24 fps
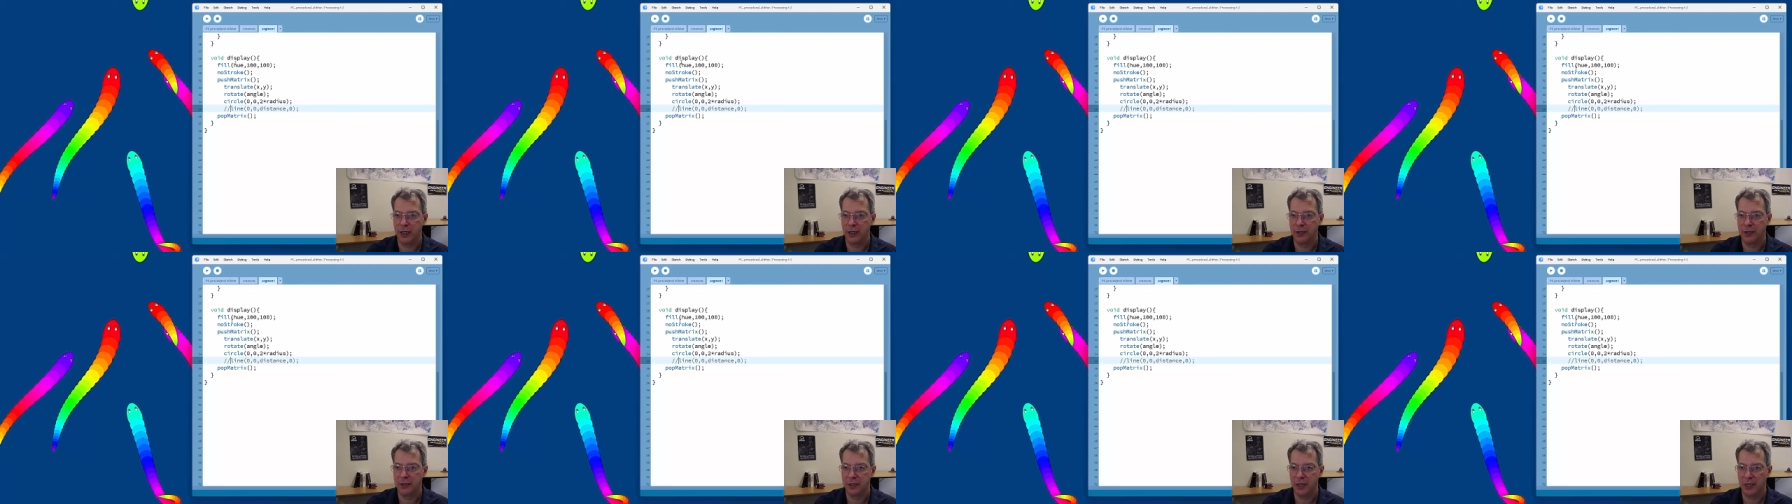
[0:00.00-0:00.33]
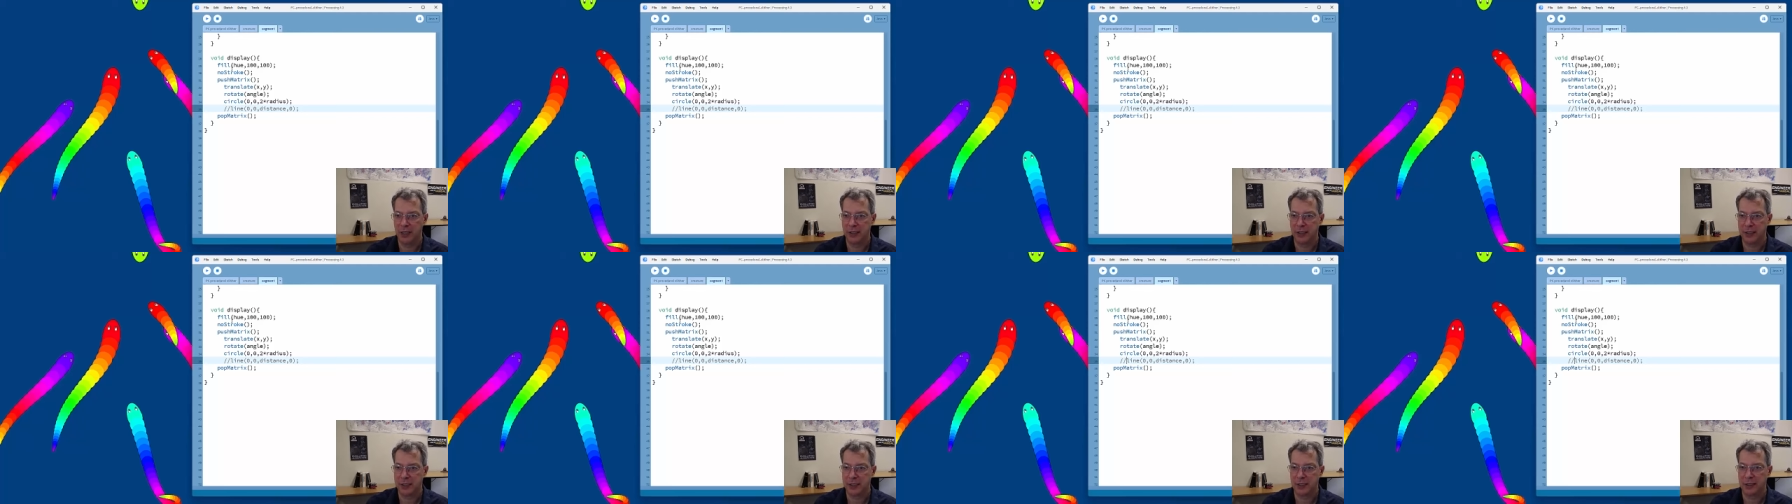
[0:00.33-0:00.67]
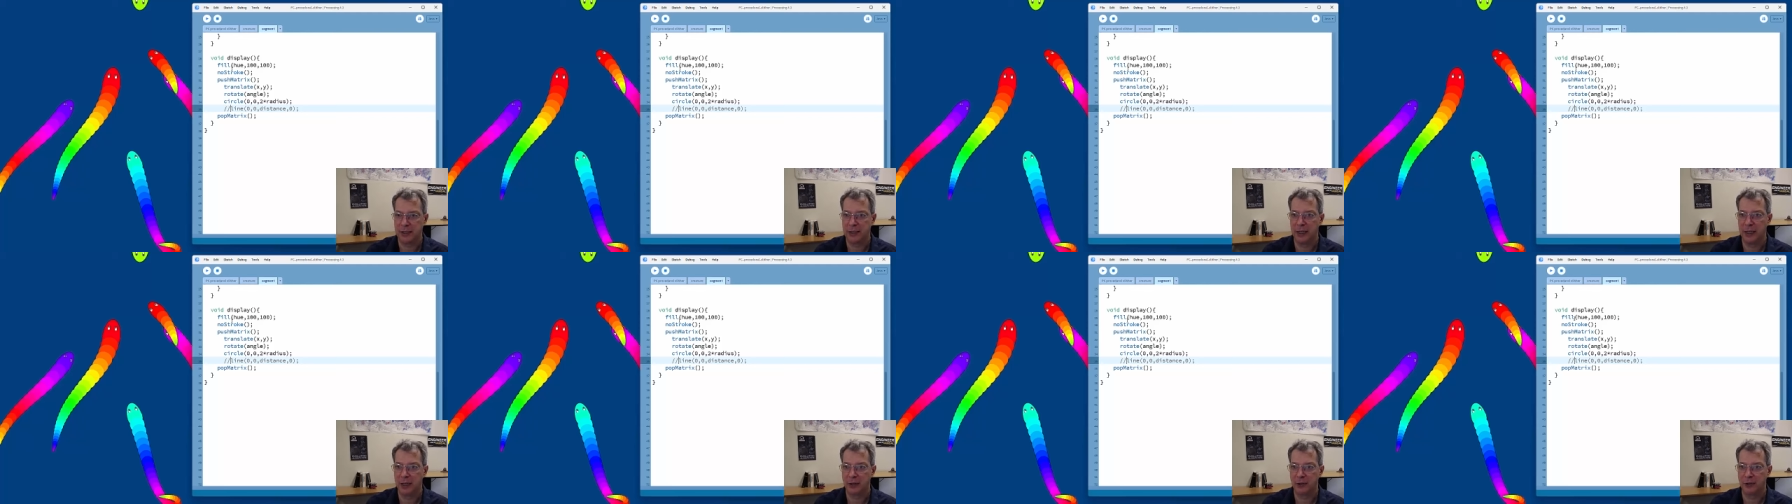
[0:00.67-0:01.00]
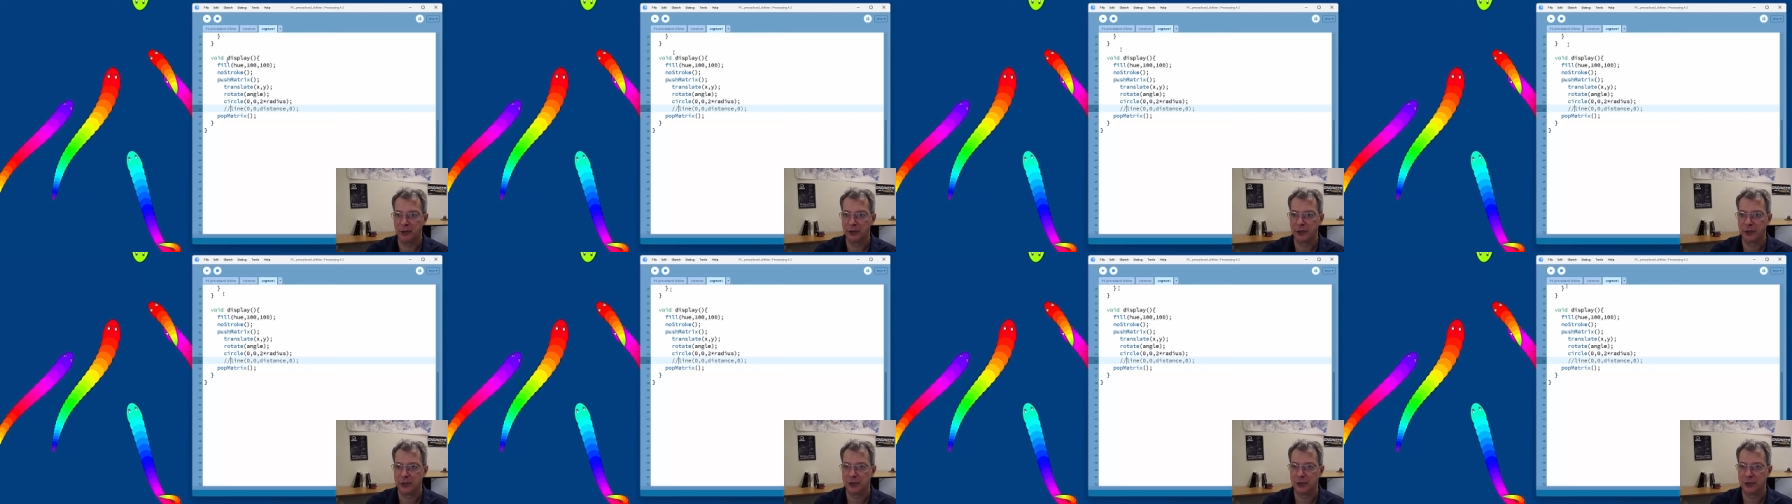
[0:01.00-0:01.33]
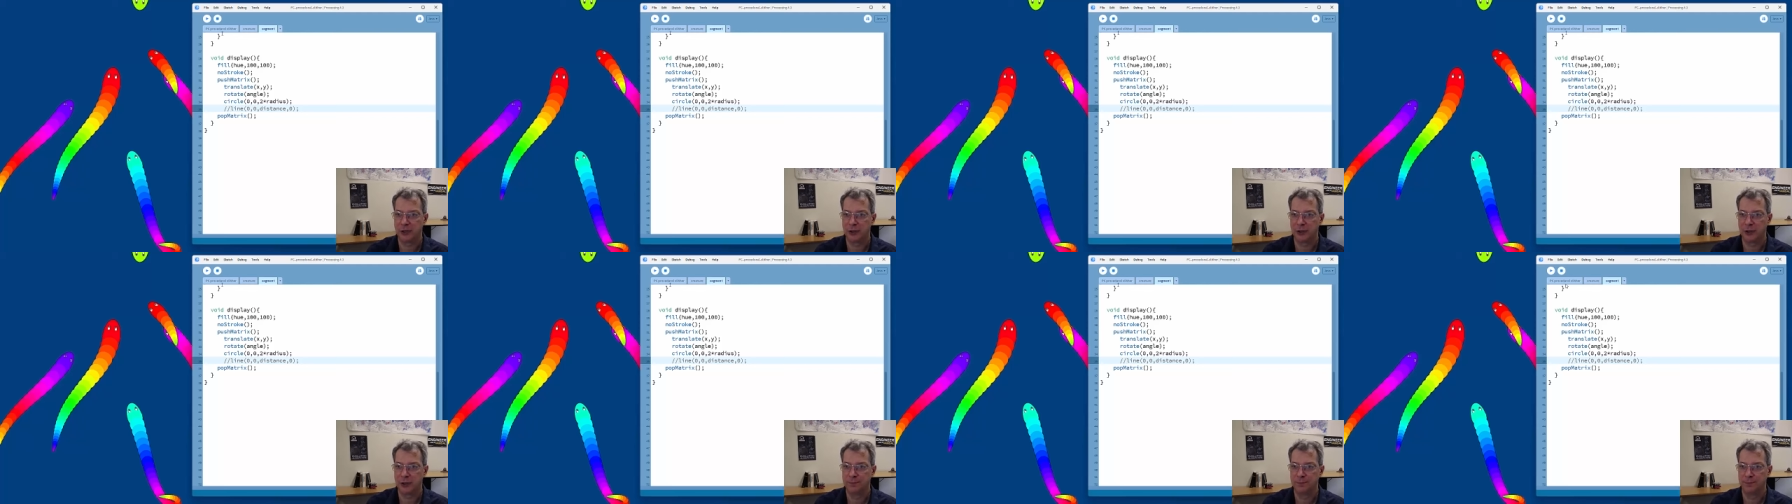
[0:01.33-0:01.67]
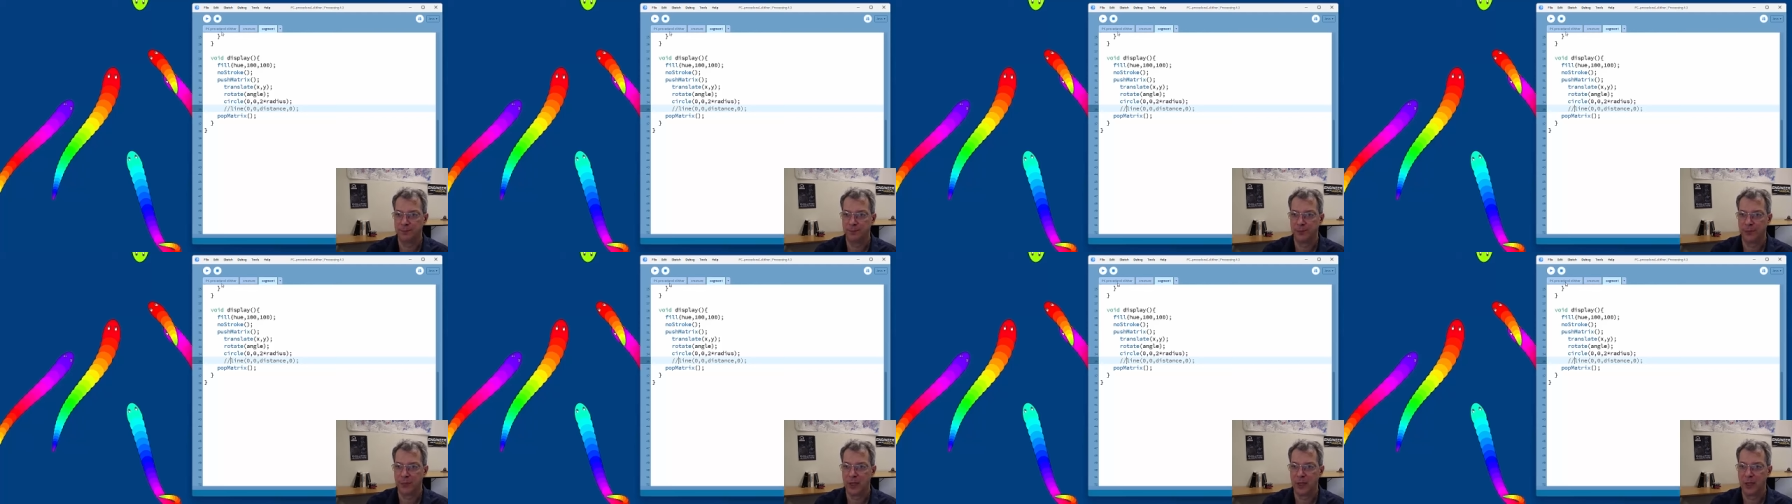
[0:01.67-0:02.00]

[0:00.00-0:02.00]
a nicely colored circle.